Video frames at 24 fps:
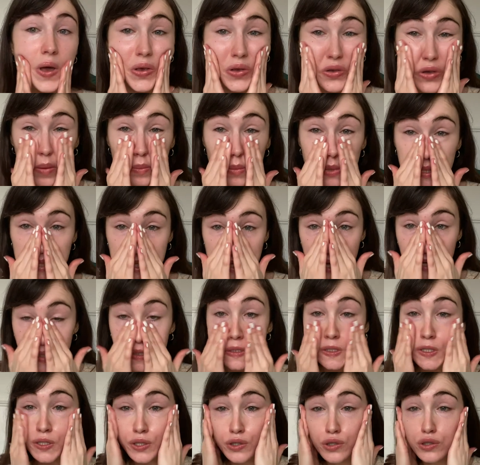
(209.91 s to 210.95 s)
So I'm just gonna
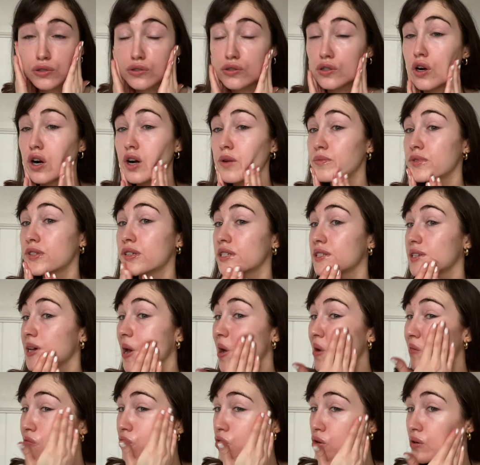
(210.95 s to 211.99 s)
add two drops, because I
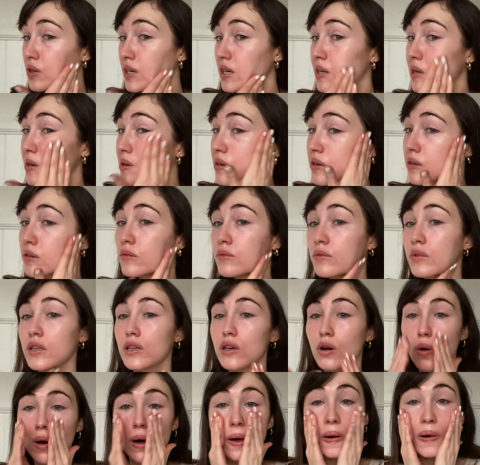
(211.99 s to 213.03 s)
have gone in with
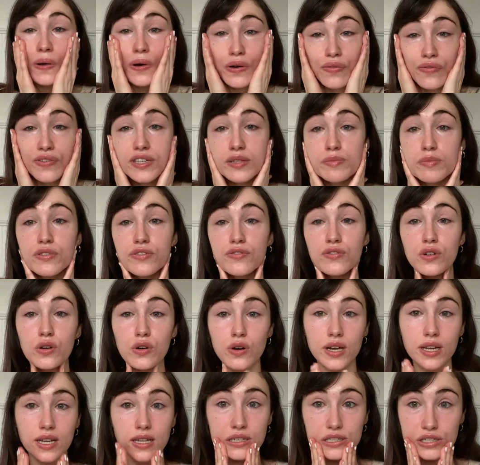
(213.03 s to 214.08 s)
quite a lot of this
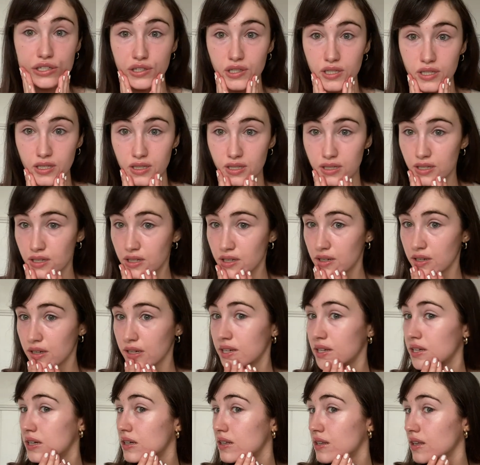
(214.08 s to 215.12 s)
before and it just...
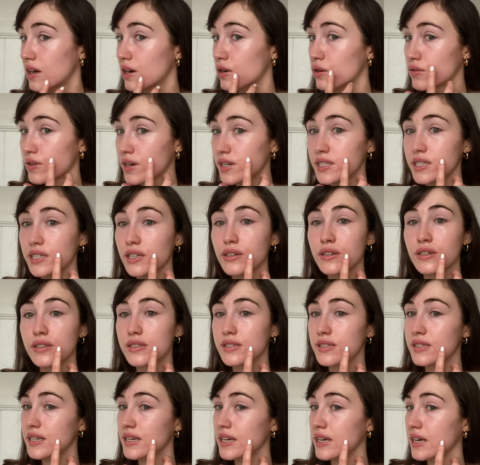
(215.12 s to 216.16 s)
Like, already you can
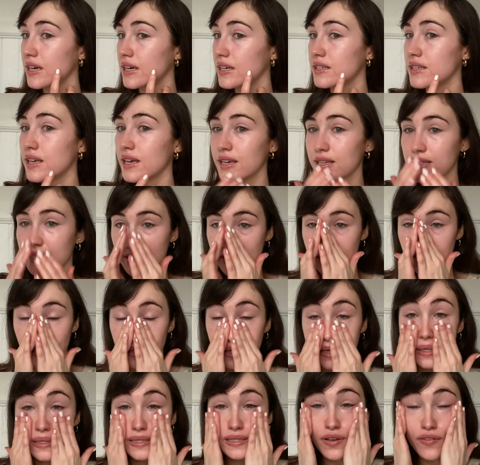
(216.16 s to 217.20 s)
see
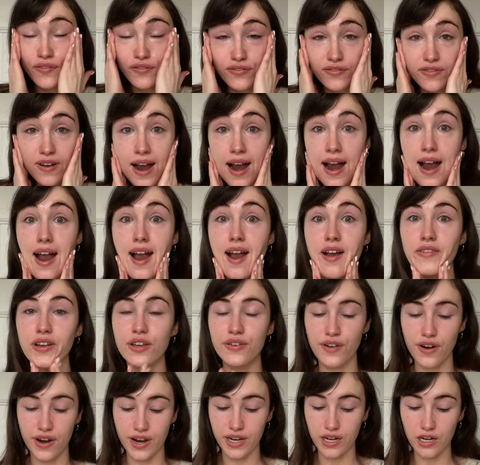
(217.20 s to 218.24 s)
it's very,
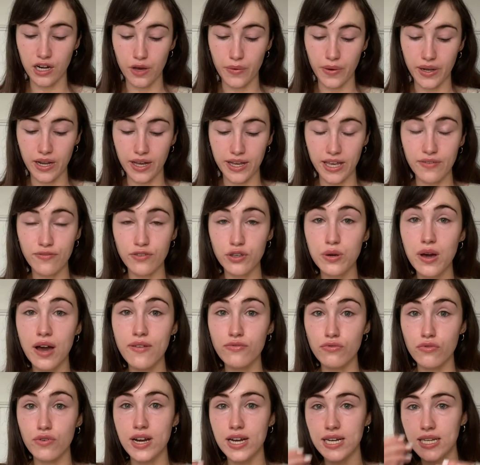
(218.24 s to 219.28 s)
very glowy. Like, if you have
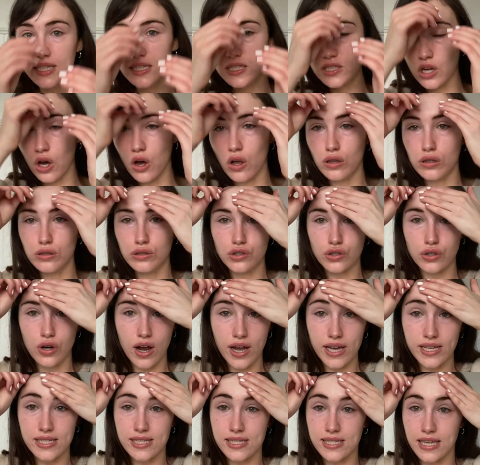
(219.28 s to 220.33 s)
really dull,
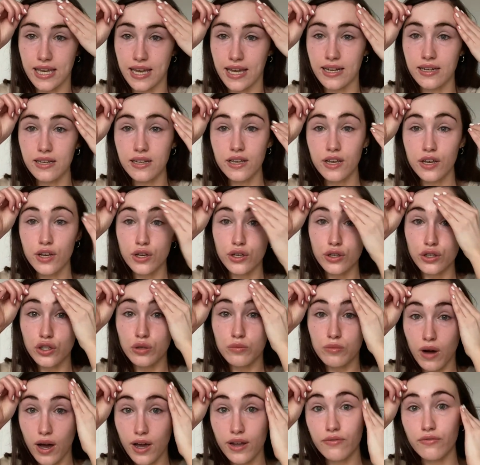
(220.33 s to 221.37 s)
dry skin, you
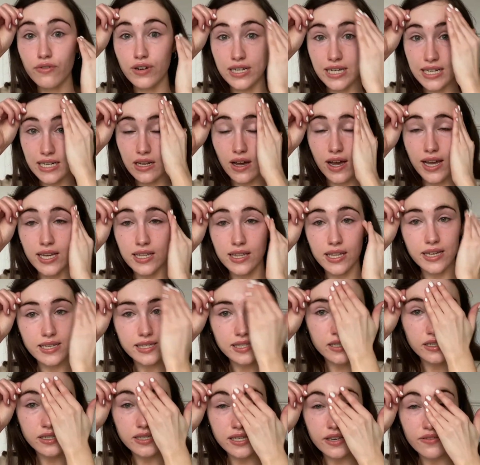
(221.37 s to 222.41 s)
might really like
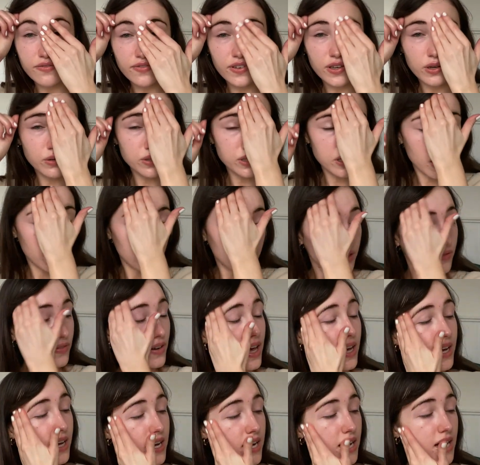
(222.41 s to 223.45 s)
this, because it feels kind of
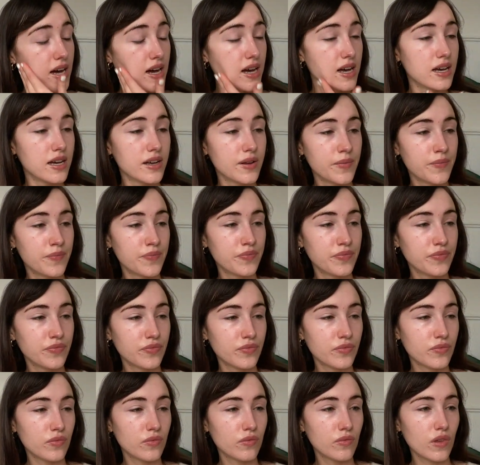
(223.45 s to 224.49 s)
like a
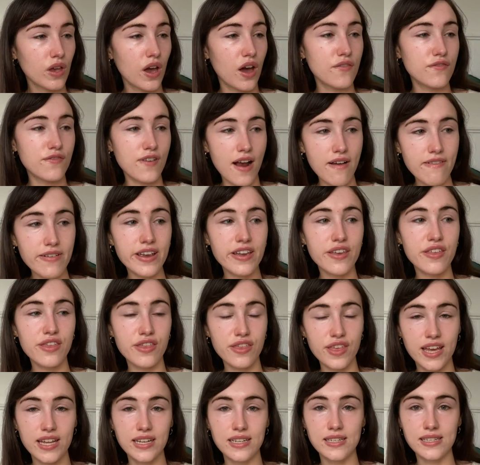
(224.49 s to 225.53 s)
very
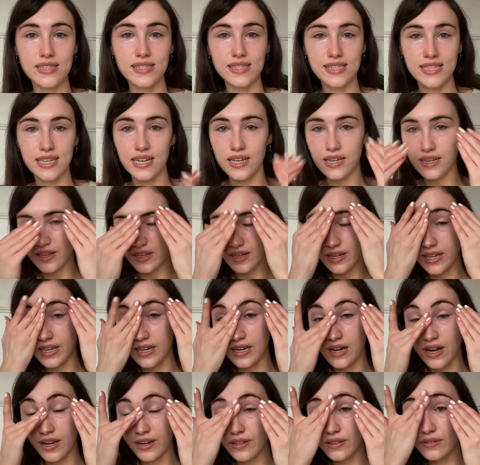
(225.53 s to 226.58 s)
thin, silicone-y
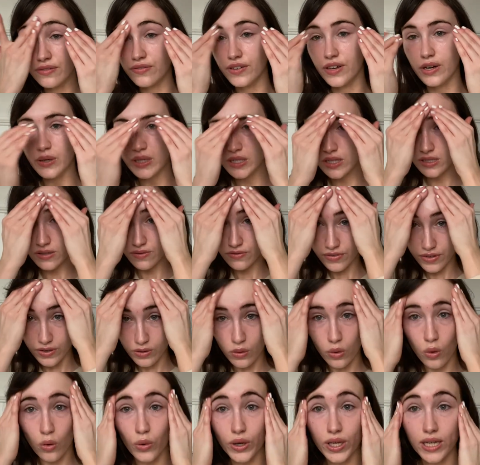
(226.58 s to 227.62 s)
kind of feel. It doesn't
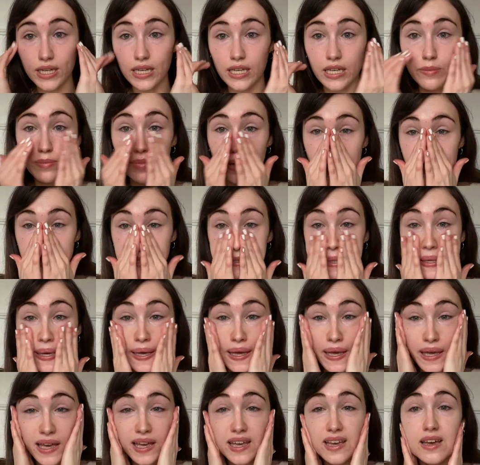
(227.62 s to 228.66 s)
feel oily per
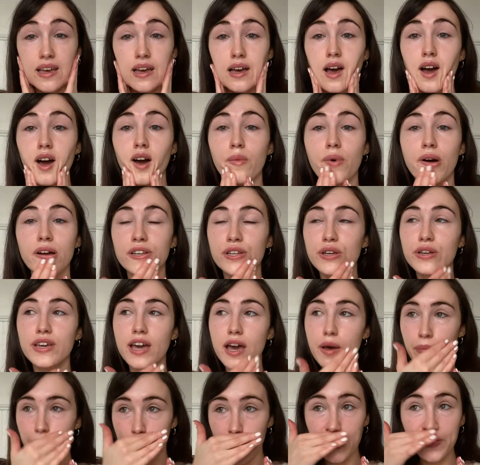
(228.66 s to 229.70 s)
se. I do
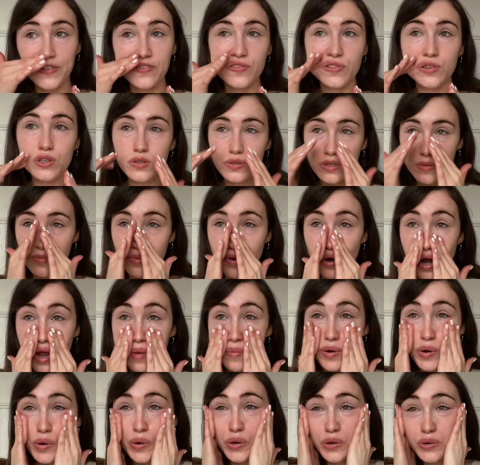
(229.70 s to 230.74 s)
get a bit confused with
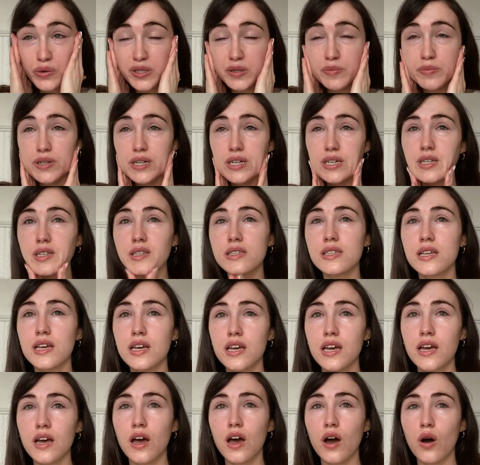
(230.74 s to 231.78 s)
primer oils, because
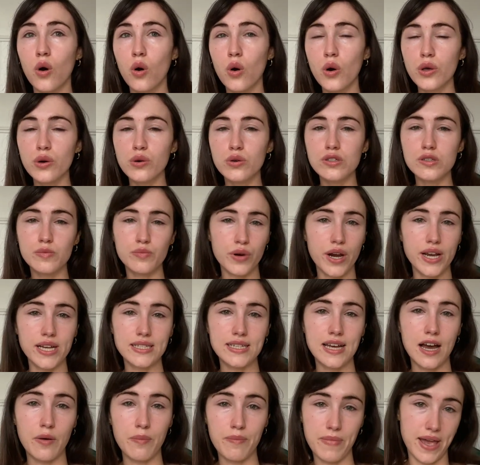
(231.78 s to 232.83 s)
oils break
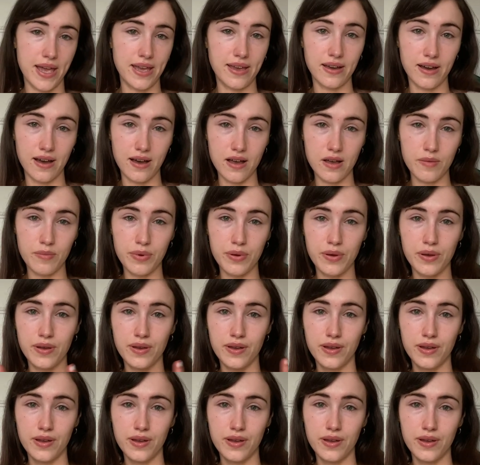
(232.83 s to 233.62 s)
down makeup.